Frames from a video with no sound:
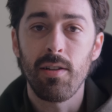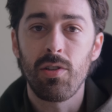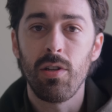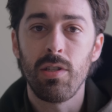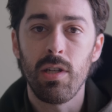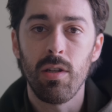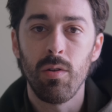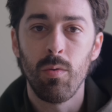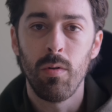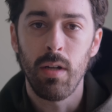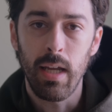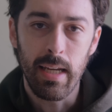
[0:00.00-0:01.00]
sounds good to
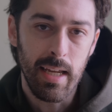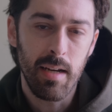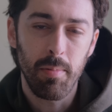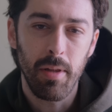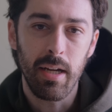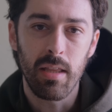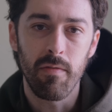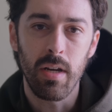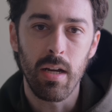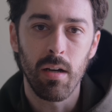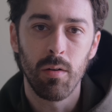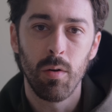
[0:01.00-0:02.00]
you and you end up liking the
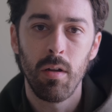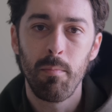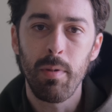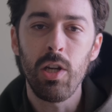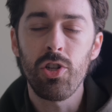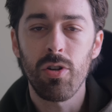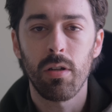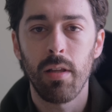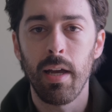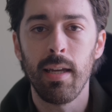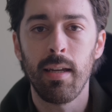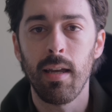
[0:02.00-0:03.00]
video, be sure to
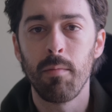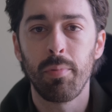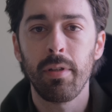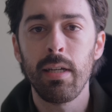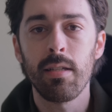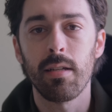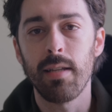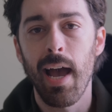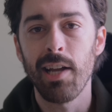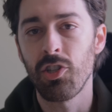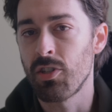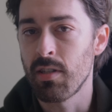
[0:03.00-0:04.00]
like and please
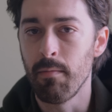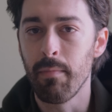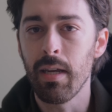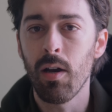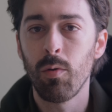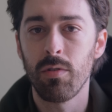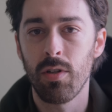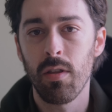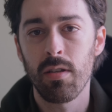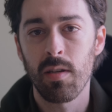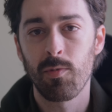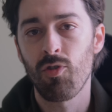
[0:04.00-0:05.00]
attach a symbiote to
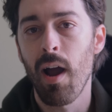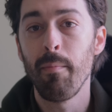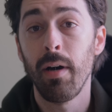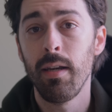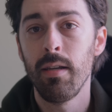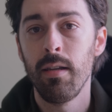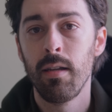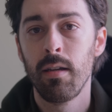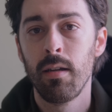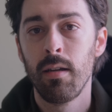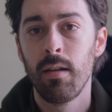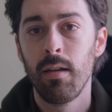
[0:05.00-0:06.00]
the subscribe button.
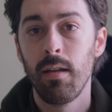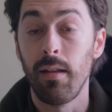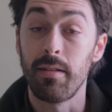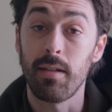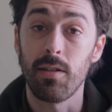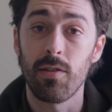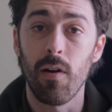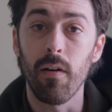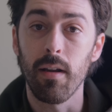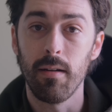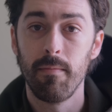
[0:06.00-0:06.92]
Let's get started.